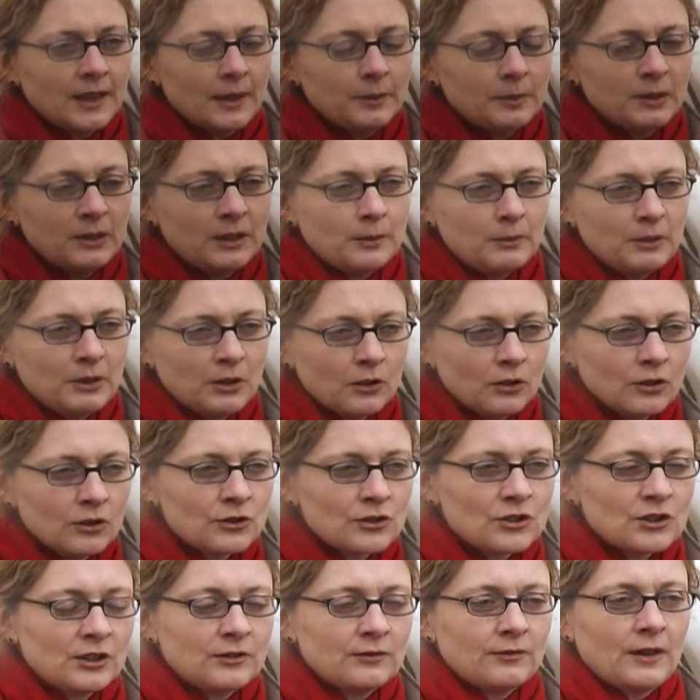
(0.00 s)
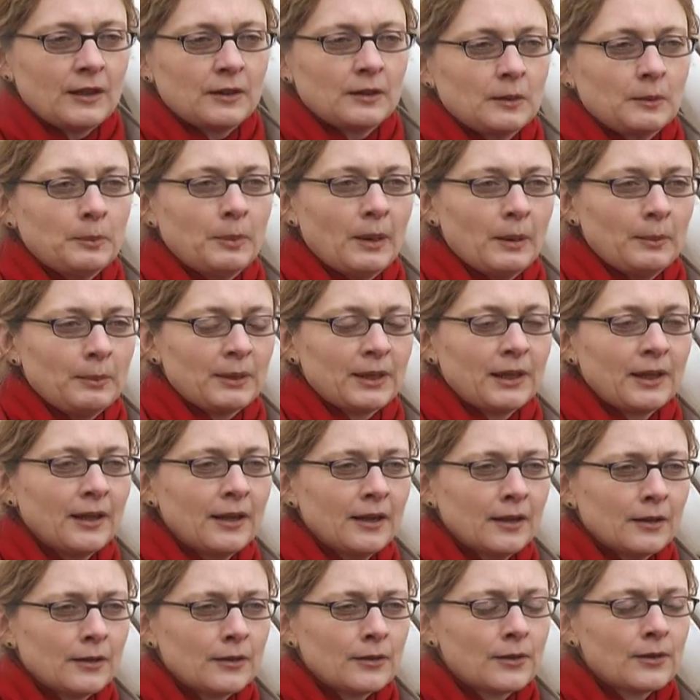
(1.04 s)
epidemiology and veterinary public
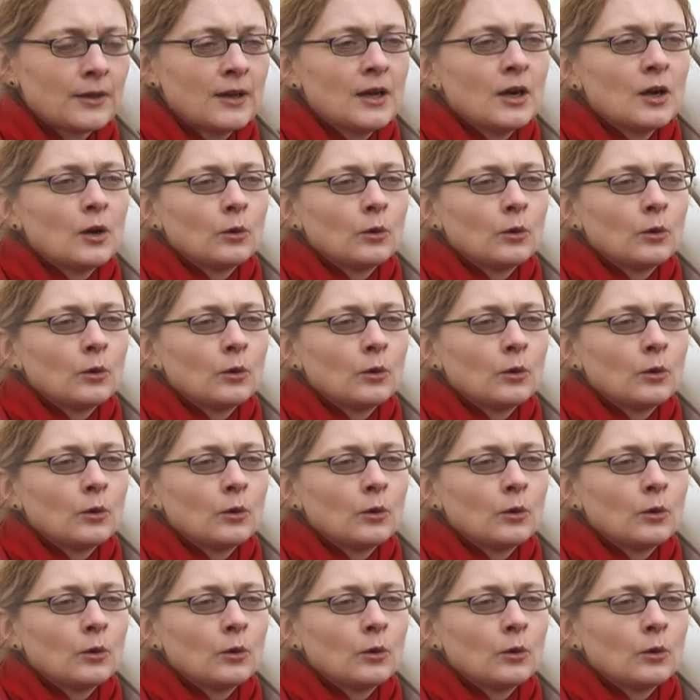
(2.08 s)
health